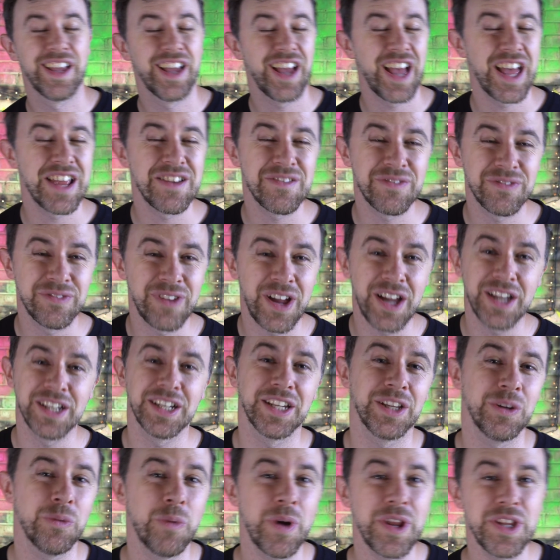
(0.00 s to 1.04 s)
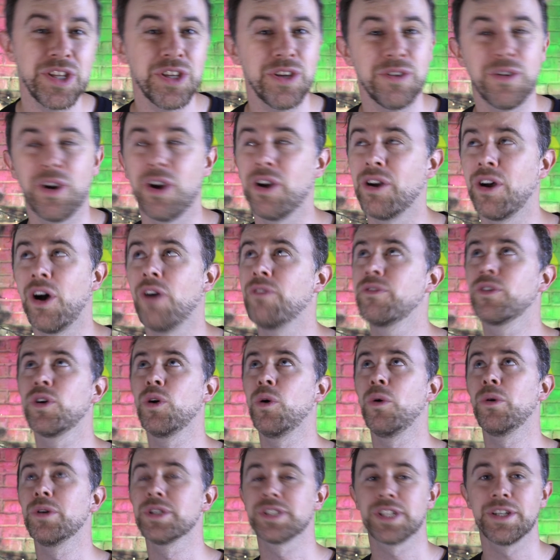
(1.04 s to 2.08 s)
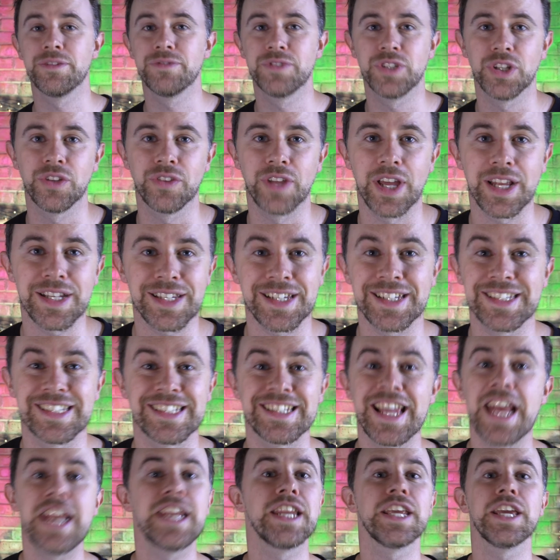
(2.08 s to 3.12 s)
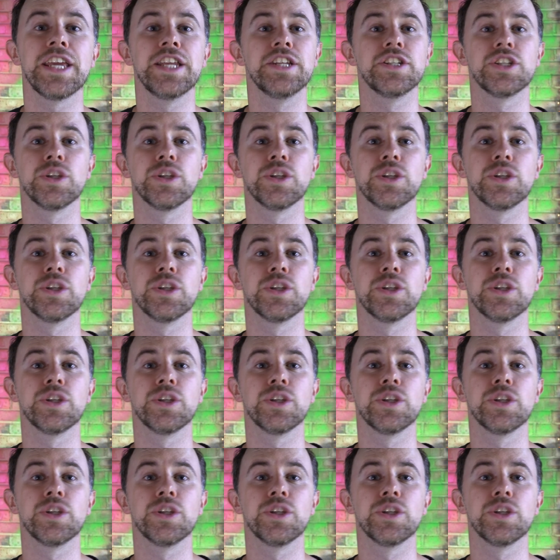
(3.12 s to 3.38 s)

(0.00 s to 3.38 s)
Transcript: And finally, when you of course have done that, send it in